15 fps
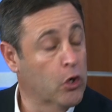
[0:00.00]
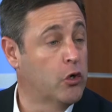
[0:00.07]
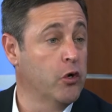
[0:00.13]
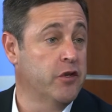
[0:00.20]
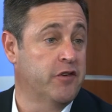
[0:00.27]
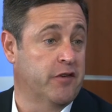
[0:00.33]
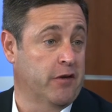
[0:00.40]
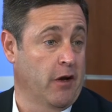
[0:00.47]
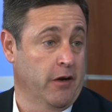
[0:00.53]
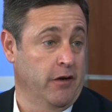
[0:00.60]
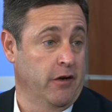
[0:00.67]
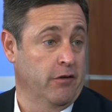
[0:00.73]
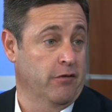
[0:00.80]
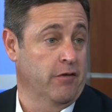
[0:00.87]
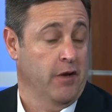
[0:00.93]
We're good
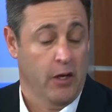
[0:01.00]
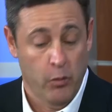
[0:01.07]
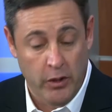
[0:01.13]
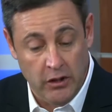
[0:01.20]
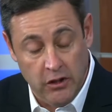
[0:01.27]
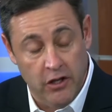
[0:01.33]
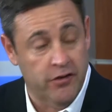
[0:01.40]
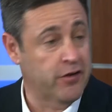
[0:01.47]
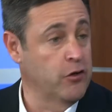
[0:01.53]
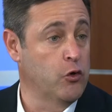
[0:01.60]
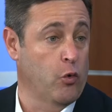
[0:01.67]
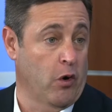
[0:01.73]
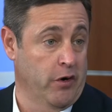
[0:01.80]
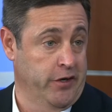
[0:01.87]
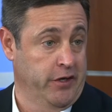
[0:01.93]
studiers, and we
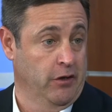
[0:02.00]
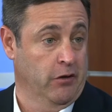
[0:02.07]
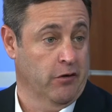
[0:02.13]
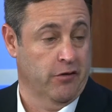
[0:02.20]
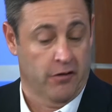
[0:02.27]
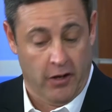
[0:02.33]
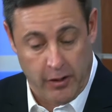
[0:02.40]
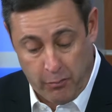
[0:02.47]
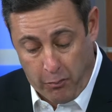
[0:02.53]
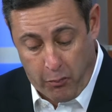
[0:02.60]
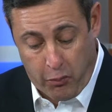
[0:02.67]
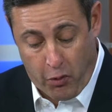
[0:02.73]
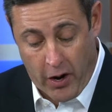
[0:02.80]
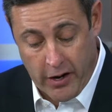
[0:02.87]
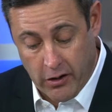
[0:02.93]
listen to our dealers. Like
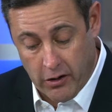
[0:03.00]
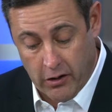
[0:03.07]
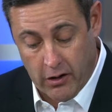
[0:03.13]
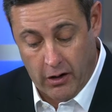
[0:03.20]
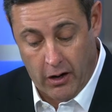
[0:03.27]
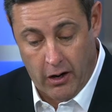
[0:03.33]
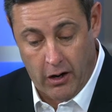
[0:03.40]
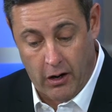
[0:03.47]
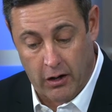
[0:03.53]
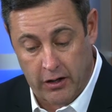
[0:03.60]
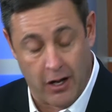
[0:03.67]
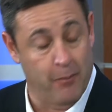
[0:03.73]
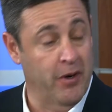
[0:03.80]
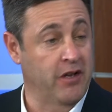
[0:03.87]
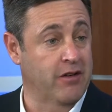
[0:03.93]

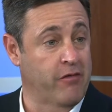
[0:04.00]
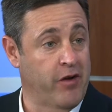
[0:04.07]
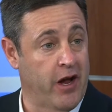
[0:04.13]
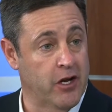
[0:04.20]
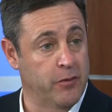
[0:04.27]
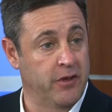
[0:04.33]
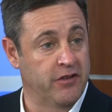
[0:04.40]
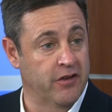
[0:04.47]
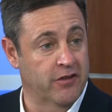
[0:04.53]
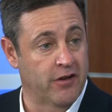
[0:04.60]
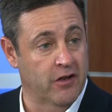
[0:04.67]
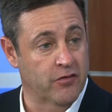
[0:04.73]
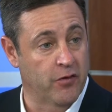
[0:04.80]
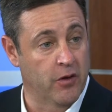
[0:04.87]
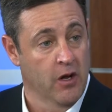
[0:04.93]
prior companies I've had to be
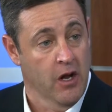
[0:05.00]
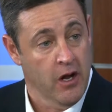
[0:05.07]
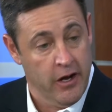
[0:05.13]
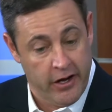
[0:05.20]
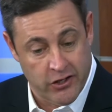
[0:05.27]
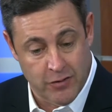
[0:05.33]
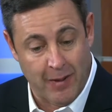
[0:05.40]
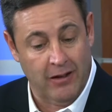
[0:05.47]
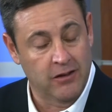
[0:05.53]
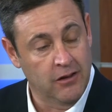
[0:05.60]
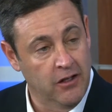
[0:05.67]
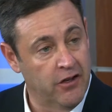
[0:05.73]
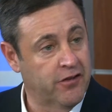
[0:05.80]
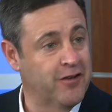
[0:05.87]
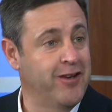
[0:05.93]
successful, it's
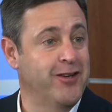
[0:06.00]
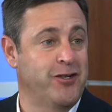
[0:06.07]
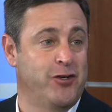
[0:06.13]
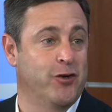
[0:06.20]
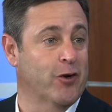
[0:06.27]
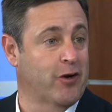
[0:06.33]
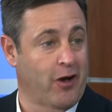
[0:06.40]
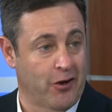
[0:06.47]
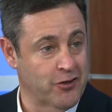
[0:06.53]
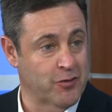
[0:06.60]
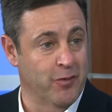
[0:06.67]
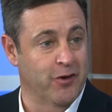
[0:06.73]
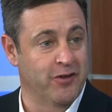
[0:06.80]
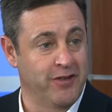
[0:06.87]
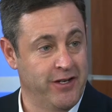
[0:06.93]
about listening to your
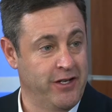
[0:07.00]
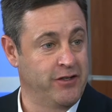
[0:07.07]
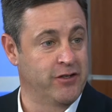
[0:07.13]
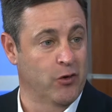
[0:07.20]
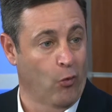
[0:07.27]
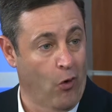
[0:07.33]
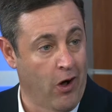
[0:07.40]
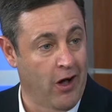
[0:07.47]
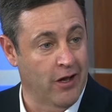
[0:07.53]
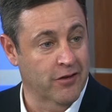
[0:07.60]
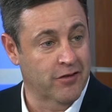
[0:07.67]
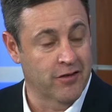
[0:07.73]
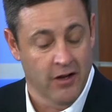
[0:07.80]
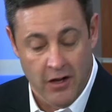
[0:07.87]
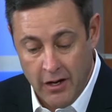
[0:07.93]
customers' needs and
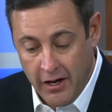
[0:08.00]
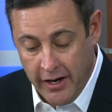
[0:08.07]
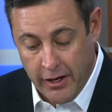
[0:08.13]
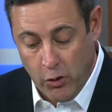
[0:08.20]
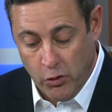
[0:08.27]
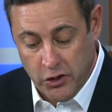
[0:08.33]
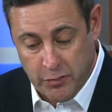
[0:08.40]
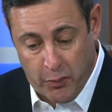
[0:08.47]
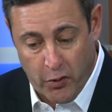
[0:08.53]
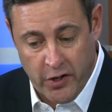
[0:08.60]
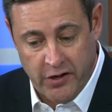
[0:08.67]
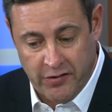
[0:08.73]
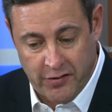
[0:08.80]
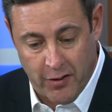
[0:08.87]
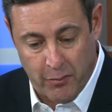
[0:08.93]
wants. And it was
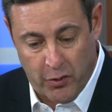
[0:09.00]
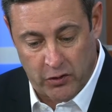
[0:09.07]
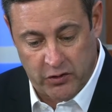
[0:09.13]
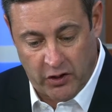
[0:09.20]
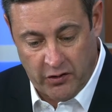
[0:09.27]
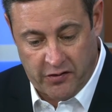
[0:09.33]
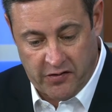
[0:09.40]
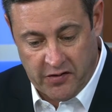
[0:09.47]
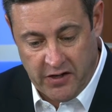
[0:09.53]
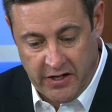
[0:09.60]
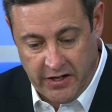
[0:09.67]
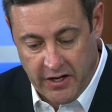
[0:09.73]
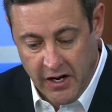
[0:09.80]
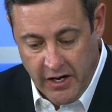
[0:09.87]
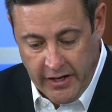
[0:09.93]
pretty simple to
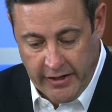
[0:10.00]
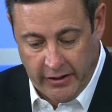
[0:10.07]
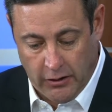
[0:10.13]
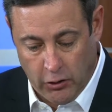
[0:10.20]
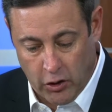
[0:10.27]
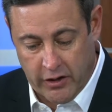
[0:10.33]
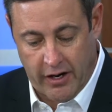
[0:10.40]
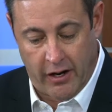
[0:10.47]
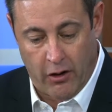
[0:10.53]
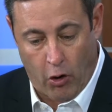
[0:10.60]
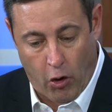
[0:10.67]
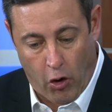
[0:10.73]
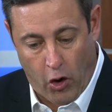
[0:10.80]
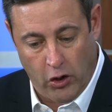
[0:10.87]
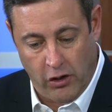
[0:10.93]
see and look
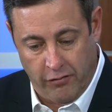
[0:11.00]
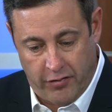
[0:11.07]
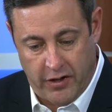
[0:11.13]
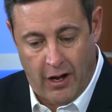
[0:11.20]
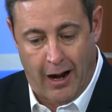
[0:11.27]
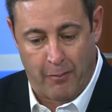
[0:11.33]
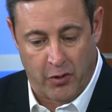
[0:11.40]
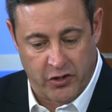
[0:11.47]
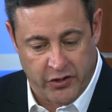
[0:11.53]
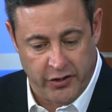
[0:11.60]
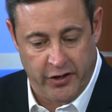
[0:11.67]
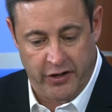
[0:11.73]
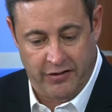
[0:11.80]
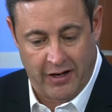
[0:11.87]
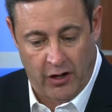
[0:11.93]
at all of the
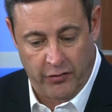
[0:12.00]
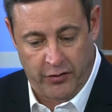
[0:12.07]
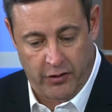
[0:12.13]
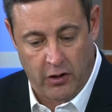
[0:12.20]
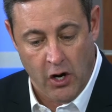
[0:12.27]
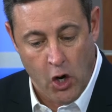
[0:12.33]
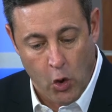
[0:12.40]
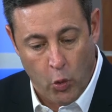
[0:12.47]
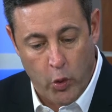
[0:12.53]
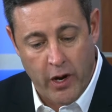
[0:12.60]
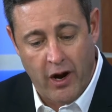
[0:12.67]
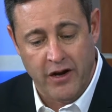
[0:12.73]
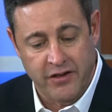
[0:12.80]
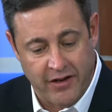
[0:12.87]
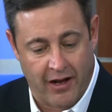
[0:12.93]
opportunities out there.
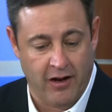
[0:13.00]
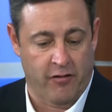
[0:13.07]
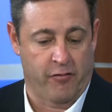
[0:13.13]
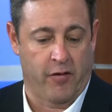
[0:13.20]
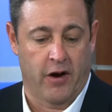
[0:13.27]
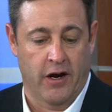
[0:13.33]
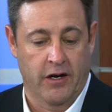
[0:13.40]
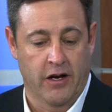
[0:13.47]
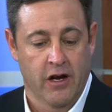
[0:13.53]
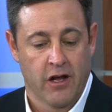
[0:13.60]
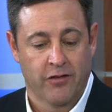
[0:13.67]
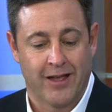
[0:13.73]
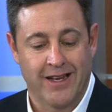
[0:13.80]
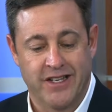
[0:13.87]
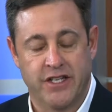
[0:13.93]
We identified
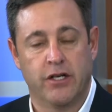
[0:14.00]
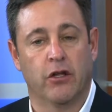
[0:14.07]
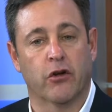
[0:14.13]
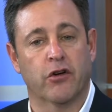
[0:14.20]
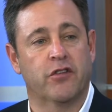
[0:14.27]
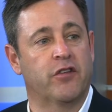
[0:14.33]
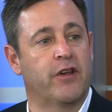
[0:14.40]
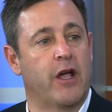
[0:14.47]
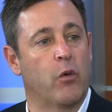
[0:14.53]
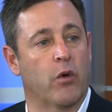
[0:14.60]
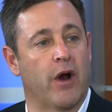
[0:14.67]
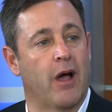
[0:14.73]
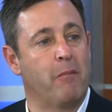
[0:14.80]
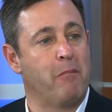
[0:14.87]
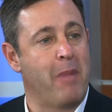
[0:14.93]
that dealers today
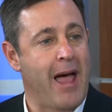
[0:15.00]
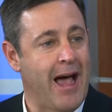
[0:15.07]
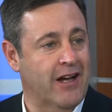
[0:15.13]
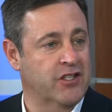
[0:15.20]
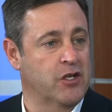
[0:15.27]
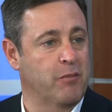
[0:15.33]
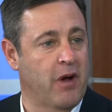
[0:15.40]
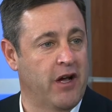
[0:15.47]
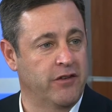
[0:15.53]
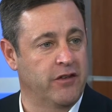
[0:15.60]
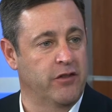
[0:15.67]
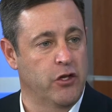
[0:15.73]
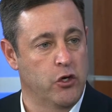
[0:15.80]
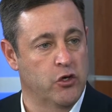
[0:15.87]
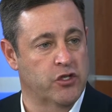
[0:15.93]
were not
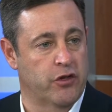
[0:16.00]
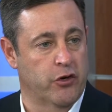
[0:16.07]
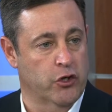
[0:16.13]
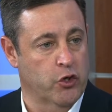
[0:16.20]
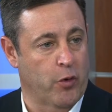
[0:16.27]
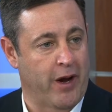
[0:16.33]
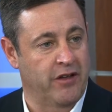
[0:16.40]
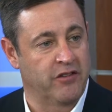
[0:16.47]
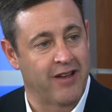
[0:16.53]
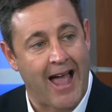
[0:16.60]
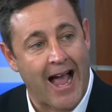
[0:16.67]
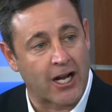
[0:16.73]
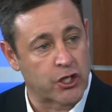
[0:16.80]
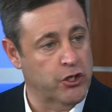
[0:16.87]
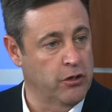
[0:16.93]
maximizing the use of their
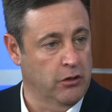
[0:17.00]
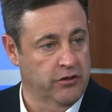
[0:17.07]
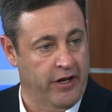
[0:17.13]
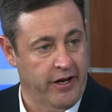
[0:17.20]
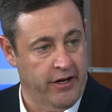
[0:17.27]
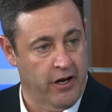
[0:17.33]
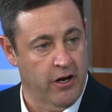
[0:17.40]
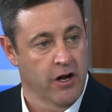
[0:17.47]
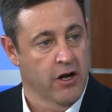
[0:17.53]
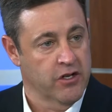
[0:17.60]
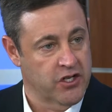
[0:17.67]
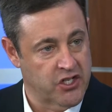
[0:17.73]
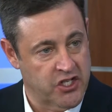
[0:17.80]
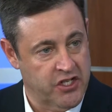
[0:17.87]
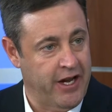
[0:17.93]
transactional data
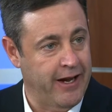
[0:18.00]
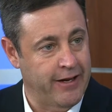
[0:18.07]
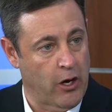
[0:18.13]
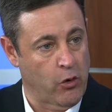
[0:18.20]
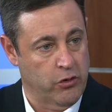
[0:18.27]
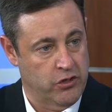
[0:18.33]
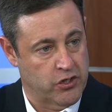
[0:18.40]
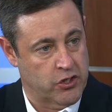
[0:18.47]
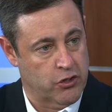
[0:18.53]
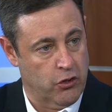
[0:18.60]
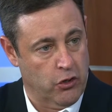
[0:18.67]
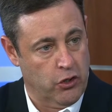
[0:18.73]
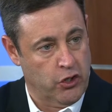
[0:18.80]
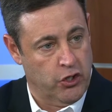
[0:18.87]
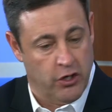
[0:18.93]
to stand out in
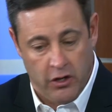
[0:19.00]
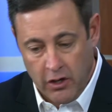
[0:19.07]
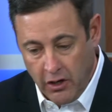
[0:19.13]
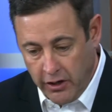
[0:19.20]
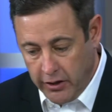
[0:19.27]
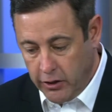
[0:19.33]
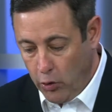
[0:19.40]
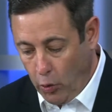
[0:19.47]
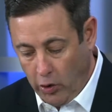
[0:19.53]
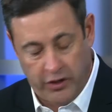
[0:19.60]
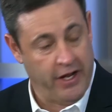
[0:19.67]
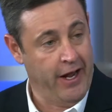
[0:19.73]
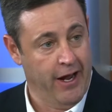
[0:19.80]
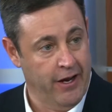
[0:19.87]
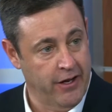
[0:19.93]
search, in
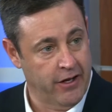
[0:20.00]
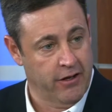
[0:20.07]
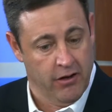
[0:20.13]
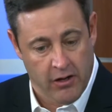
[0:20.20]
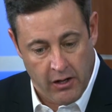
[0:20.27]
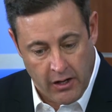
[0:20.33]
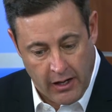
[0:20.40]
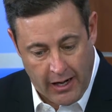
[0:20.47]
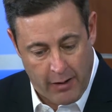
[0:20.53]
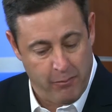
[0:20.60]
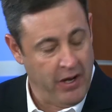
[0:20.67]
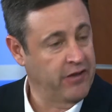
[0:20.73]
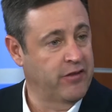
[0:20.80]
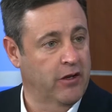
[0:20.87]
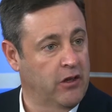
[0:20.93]
organic,
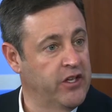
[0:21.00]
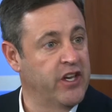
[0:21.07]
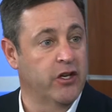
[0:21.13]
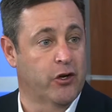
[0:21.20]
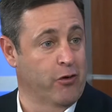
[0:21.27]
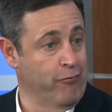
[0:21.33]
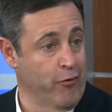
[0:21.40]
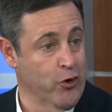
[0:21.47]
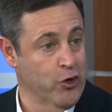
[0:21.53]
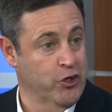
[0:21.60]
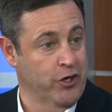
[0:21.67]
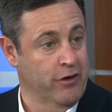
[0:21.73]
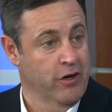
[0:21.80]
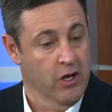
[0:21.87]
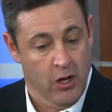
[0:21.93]
and basically in
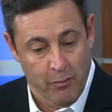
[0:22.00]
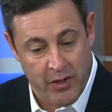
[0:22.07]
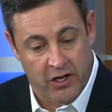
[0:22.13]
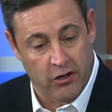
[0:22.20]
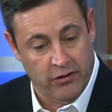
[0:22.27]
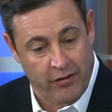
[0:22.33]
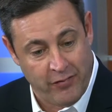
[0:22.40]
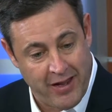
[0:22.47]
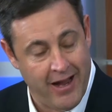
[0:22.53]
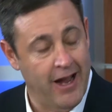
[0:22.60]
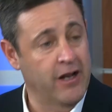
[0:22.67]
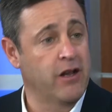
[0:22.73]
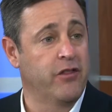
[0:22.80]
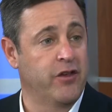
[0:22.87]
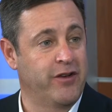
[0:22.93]
conversion. Because at
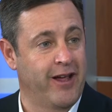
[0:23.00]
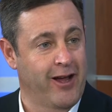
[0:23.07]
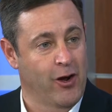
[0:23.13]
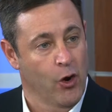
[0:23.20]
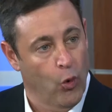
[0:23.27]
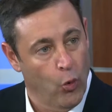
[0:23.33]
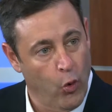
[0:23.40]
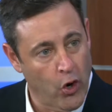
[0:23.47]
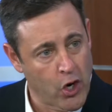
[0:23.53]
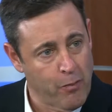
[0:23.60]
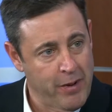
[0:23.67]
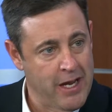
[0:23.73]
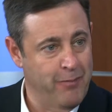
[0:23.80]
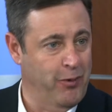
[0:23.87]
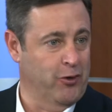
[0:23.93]
the end of the day, what
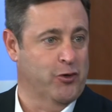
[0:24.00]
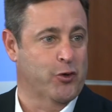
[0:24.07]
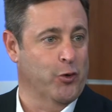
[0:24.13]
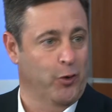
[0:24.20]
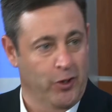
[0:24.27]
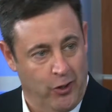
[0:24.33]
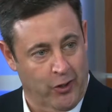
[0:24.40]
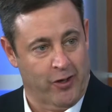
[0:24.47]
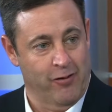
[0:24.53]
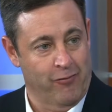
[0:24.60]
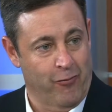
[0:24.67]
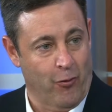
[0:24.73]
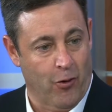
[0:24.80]
are people truly looking